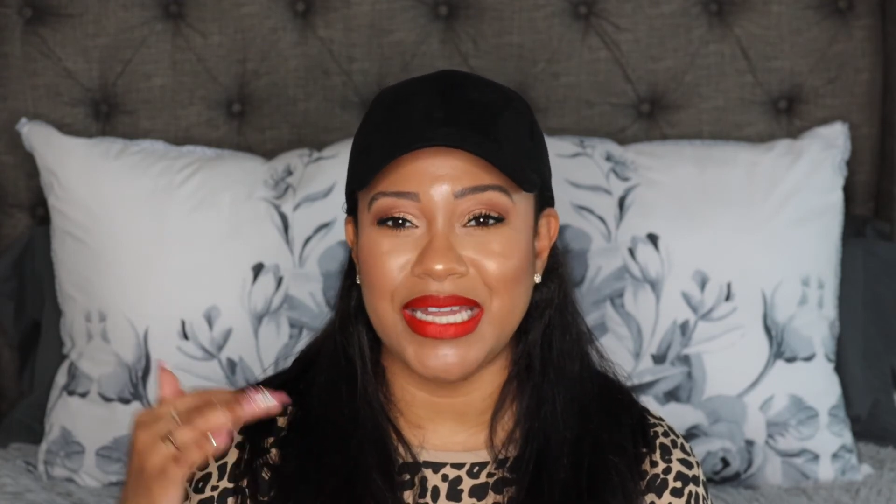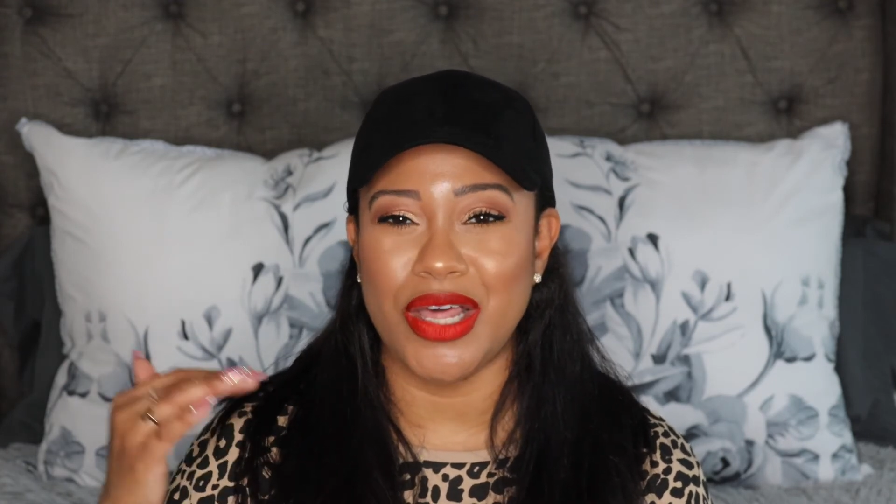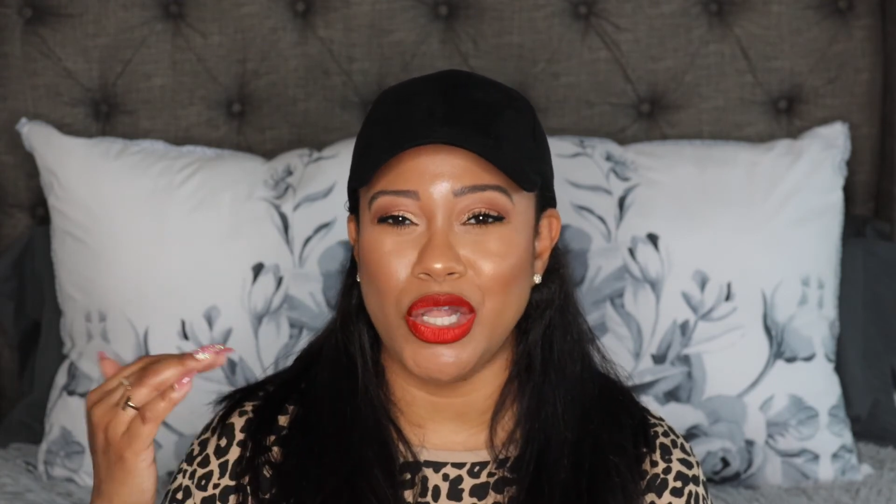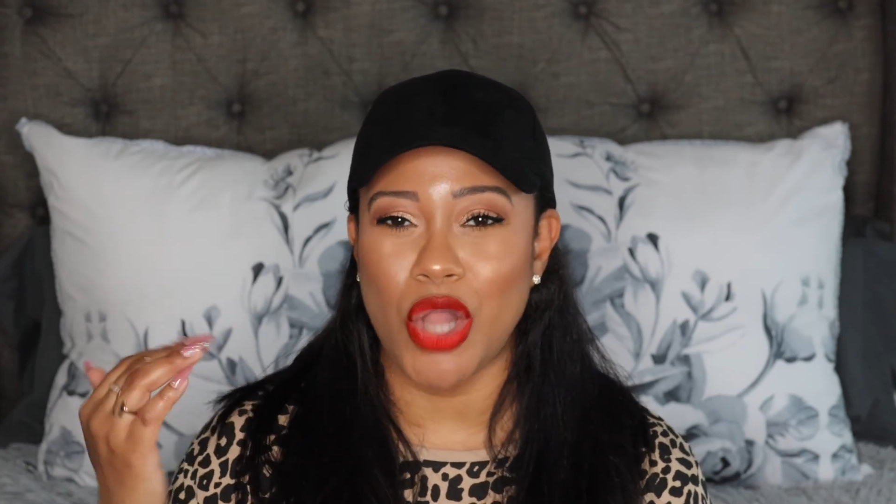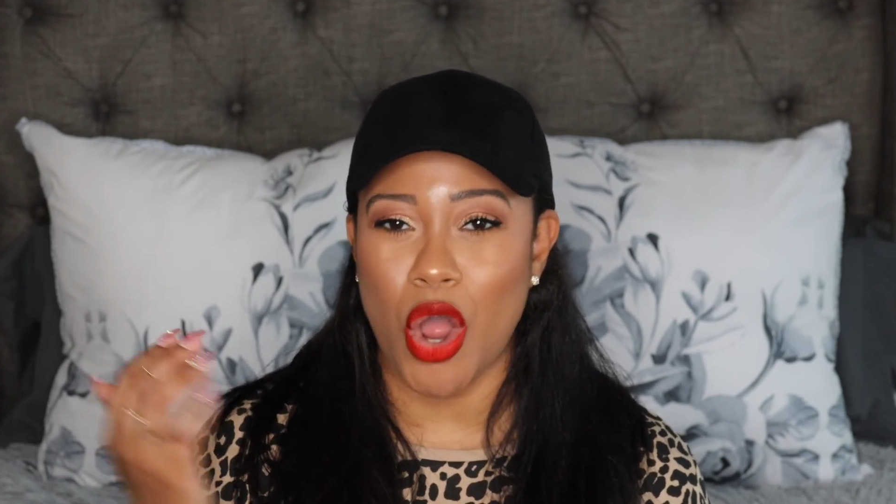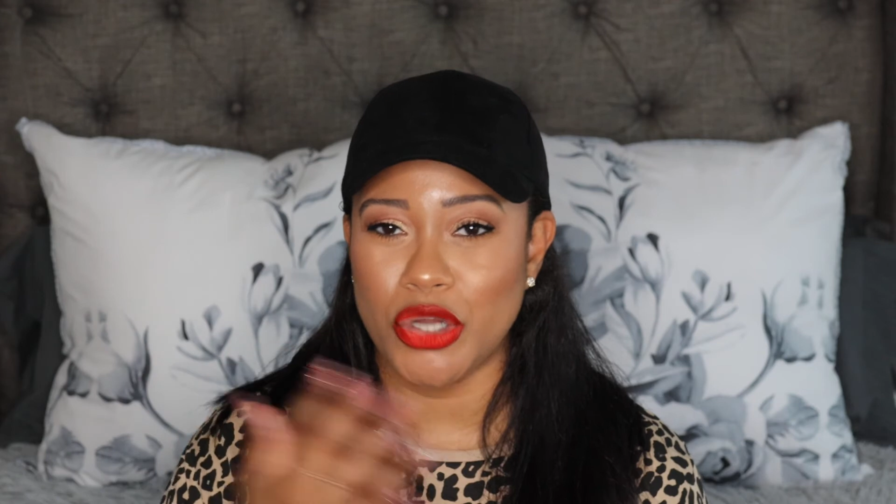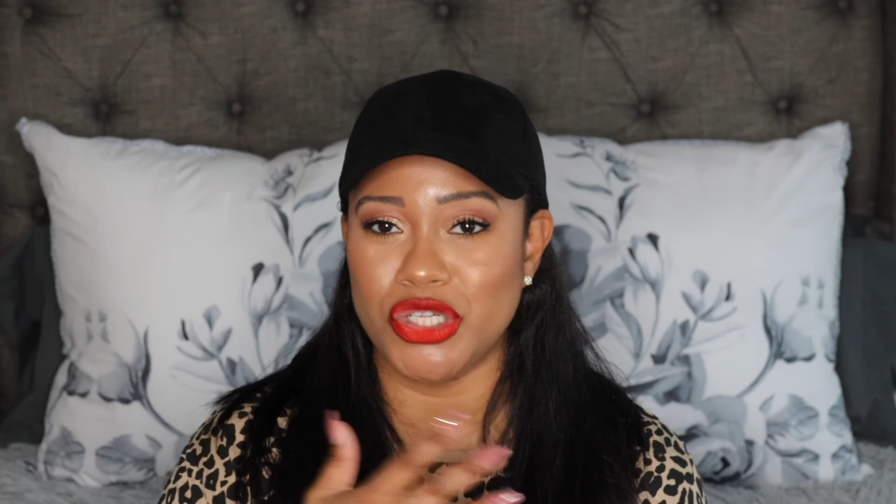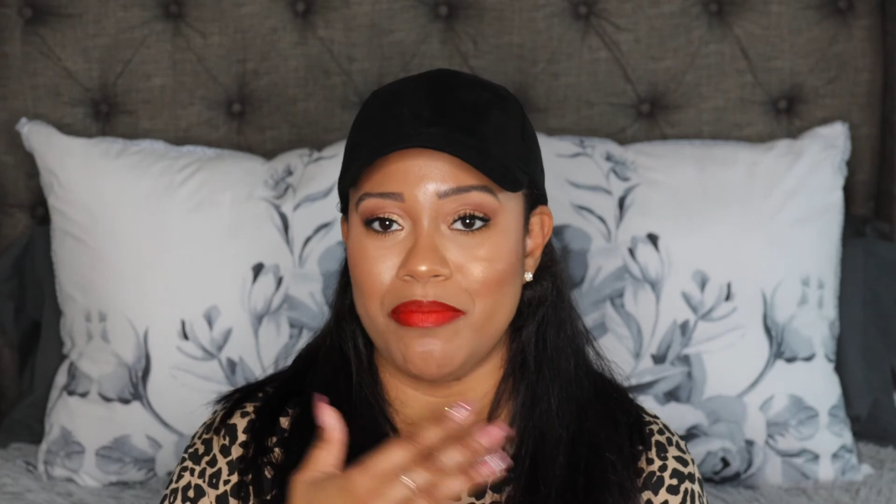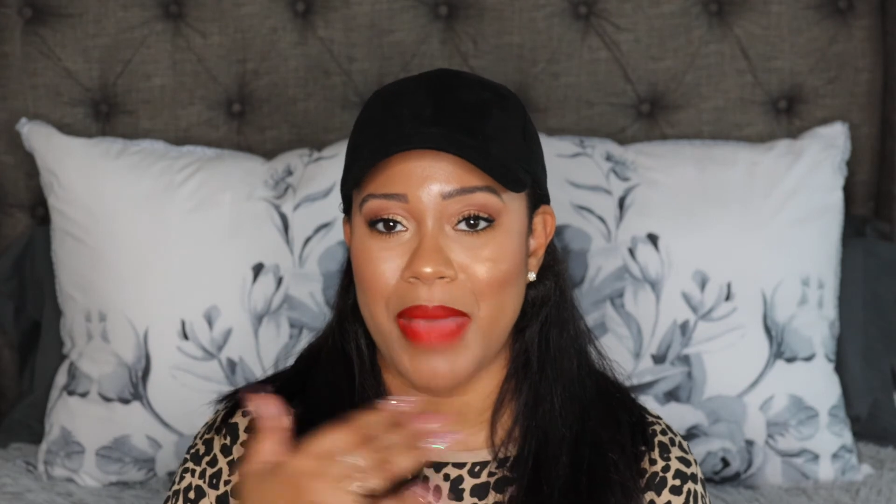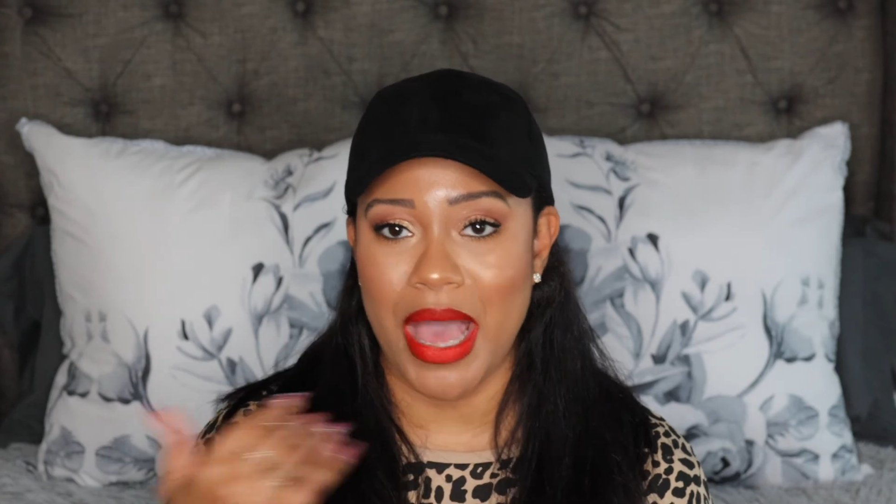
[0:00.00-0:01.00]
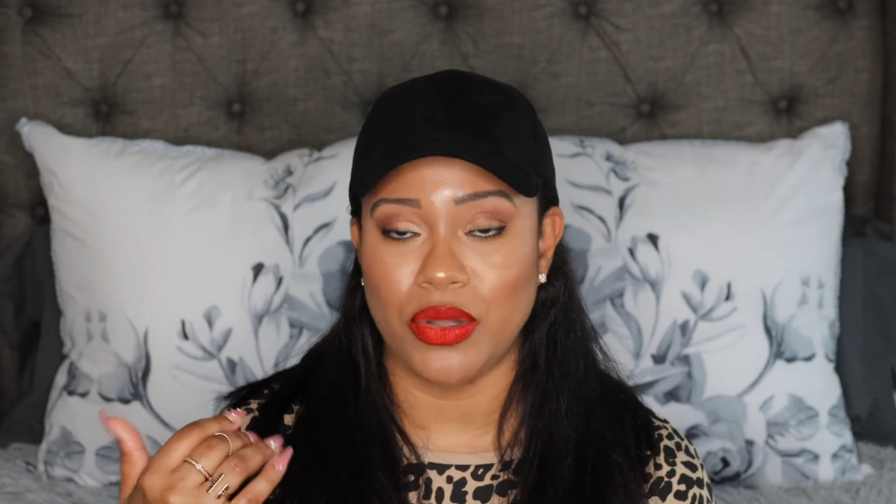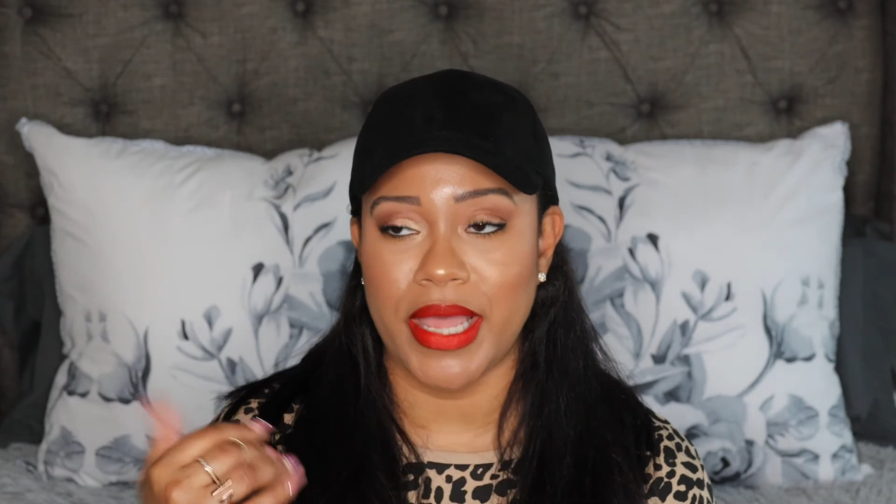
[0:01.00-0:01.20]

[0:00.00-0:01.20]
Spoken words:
in a large amount.